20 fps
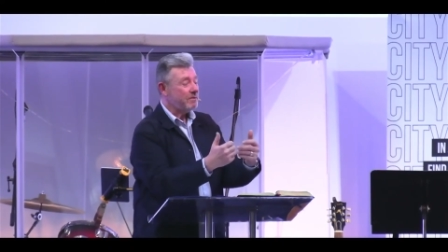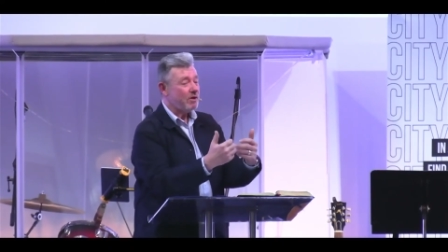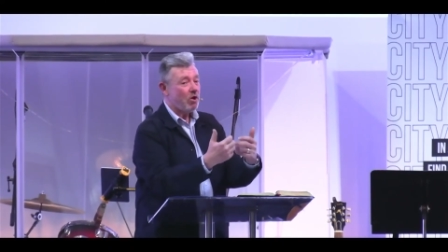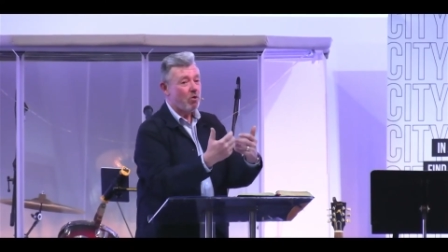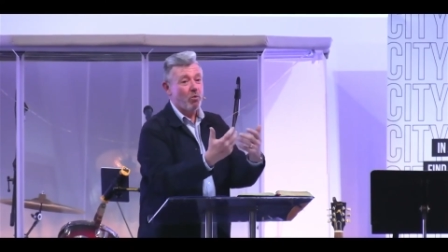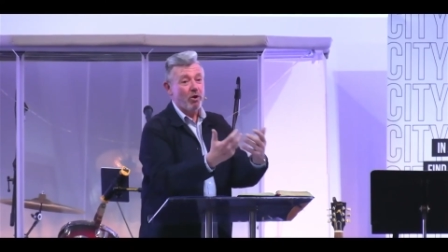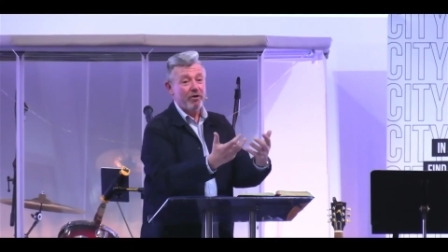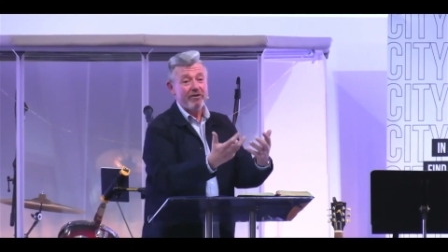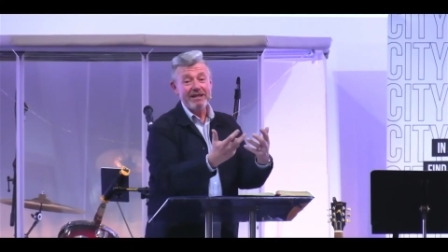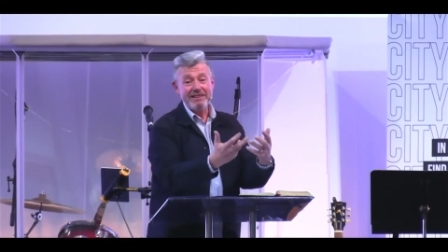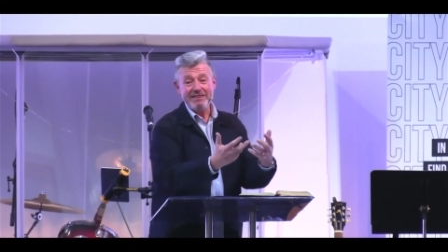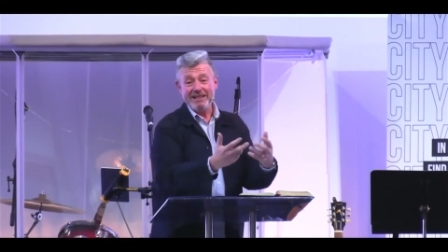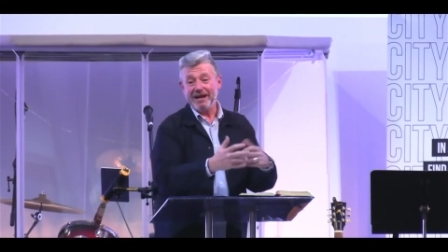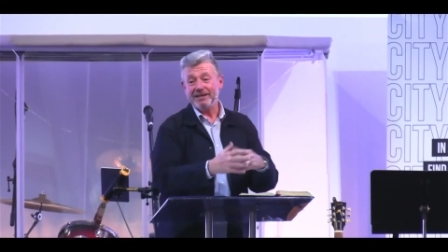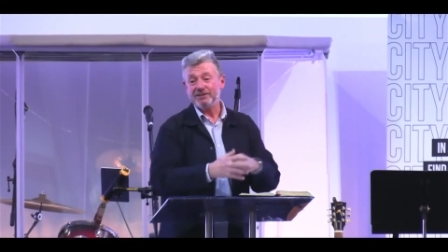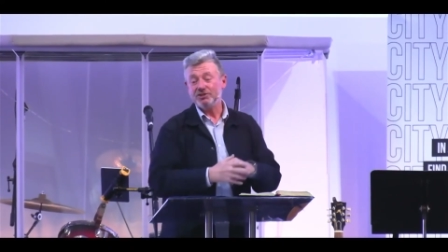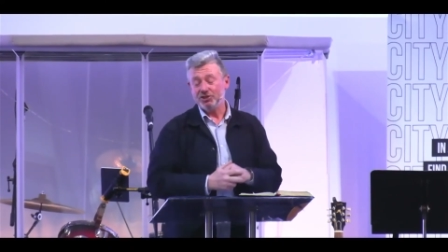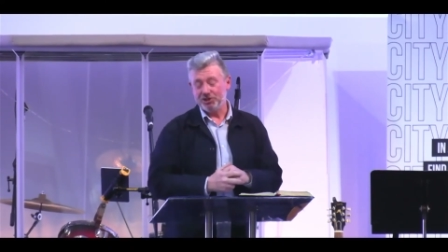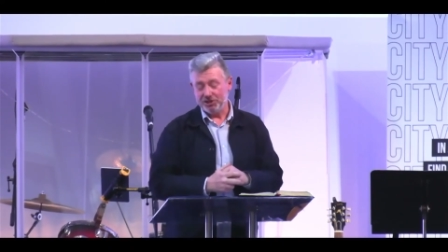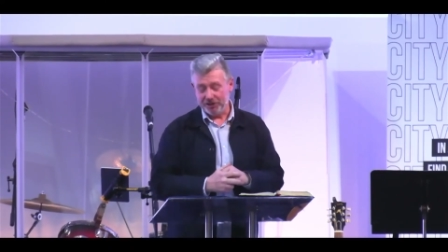were in
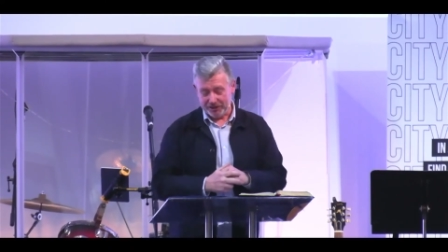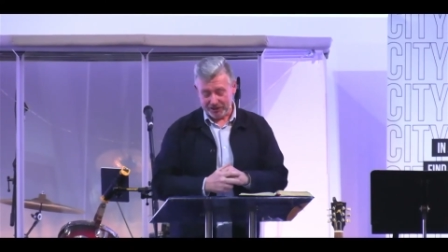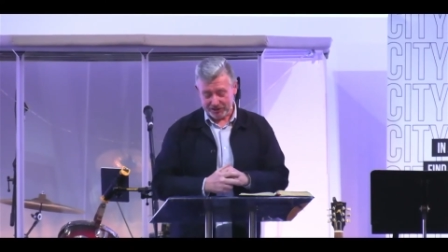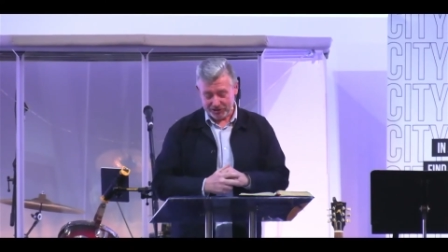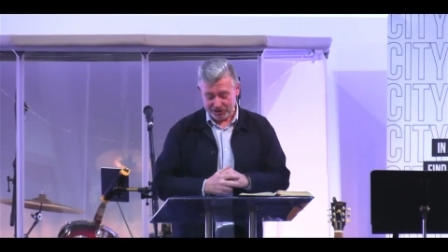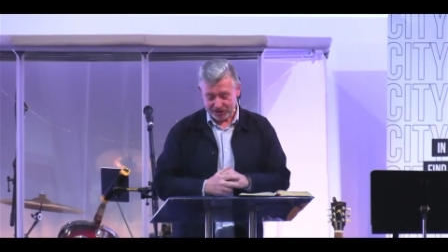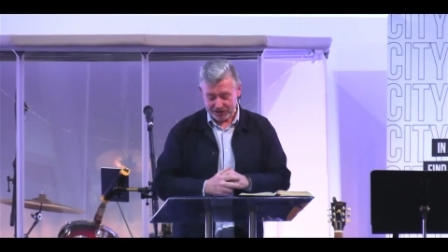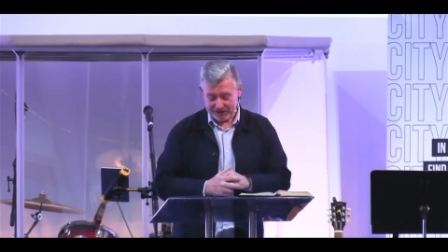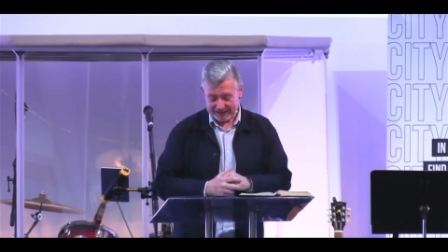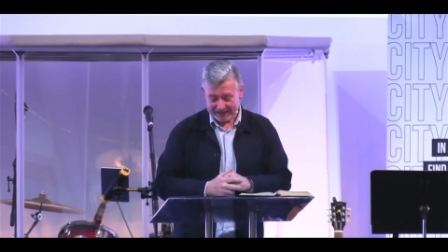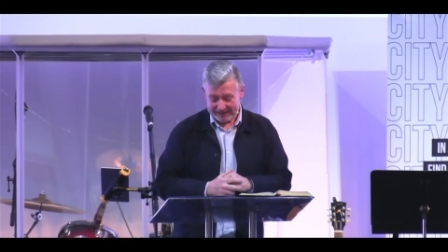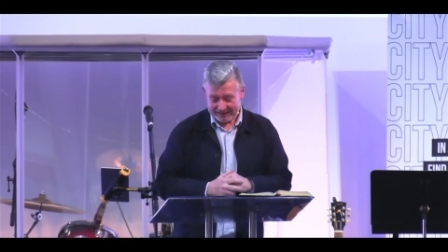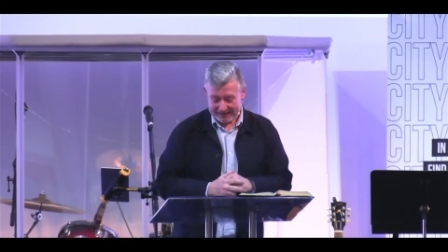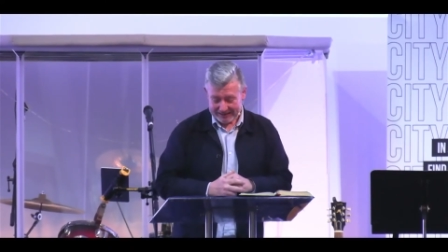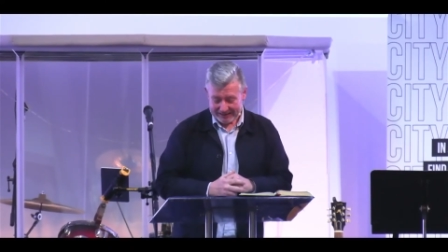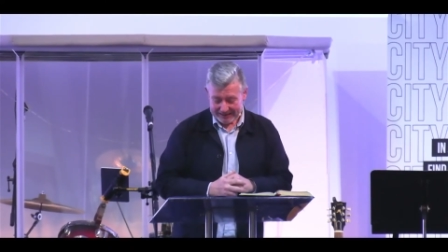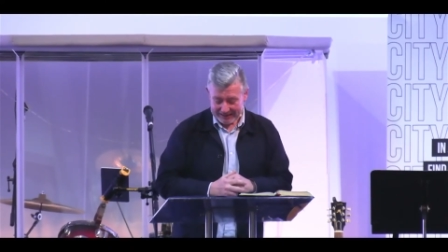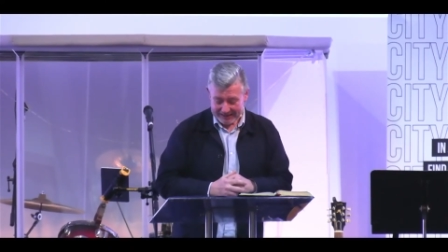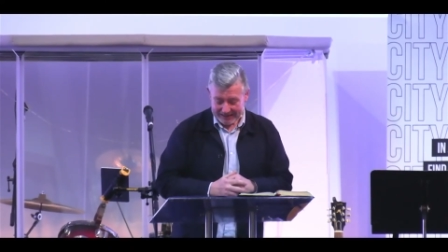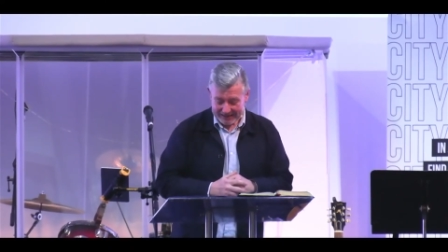that church.
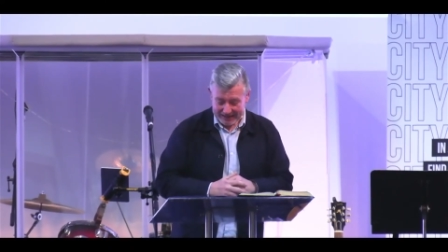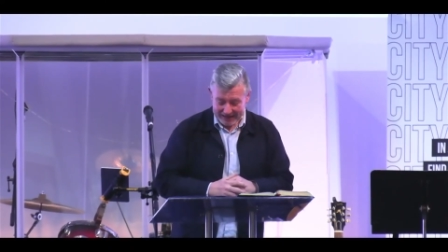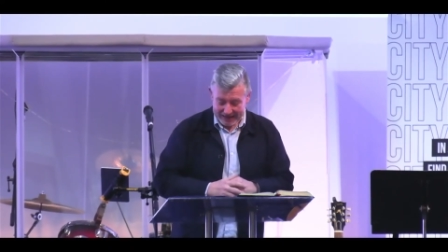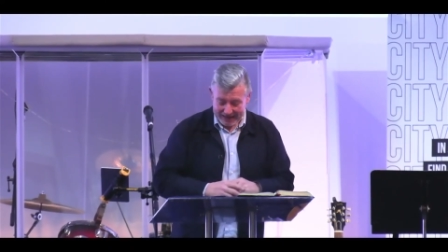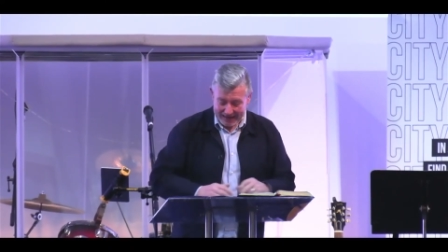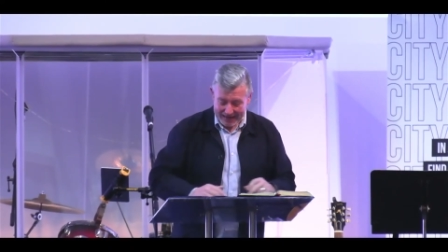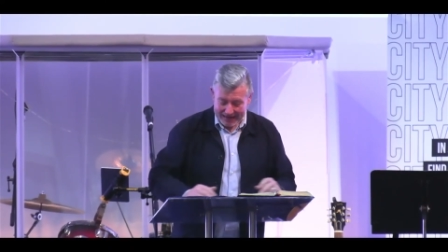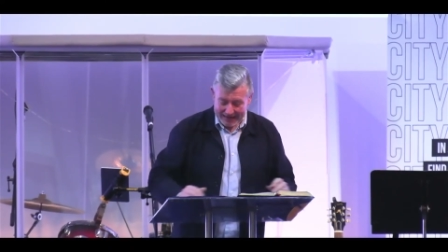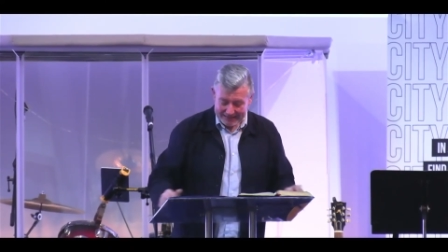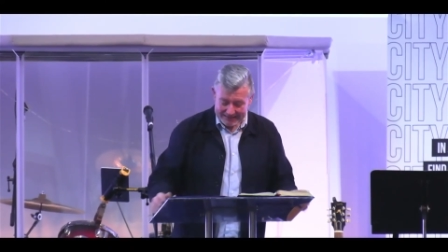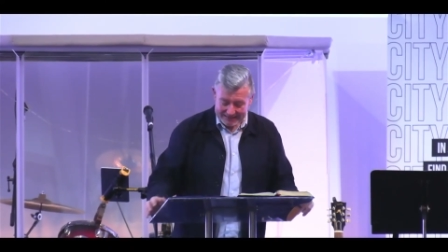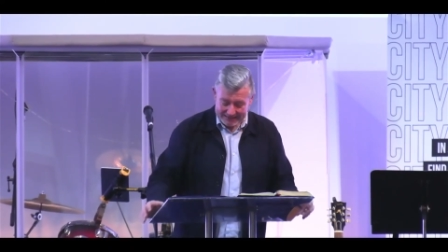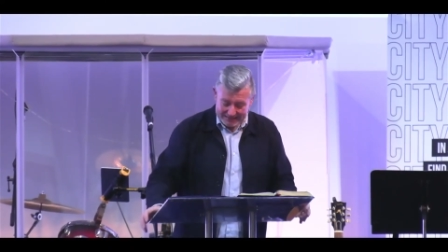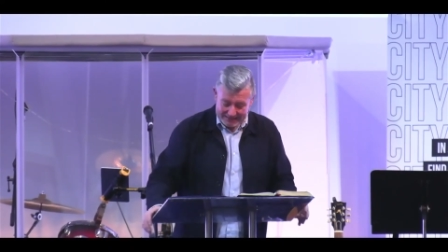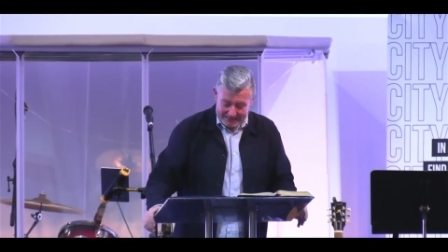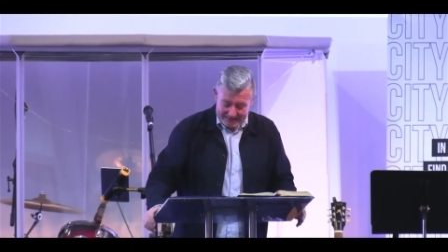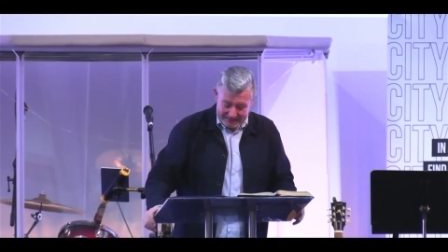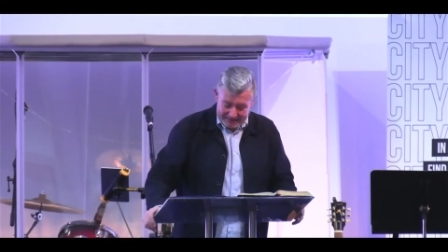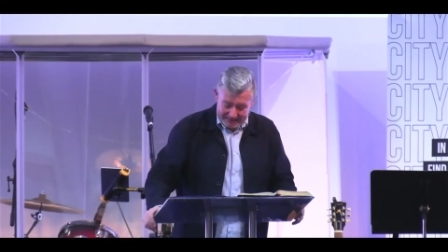And